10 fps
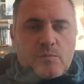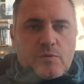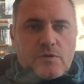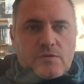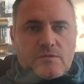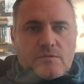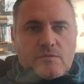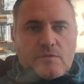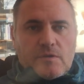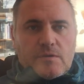But
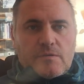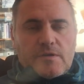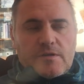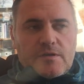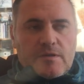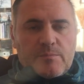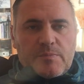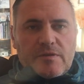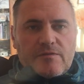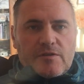a
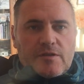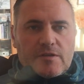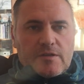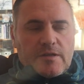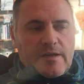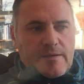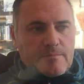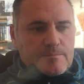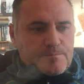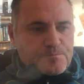bit of
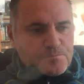a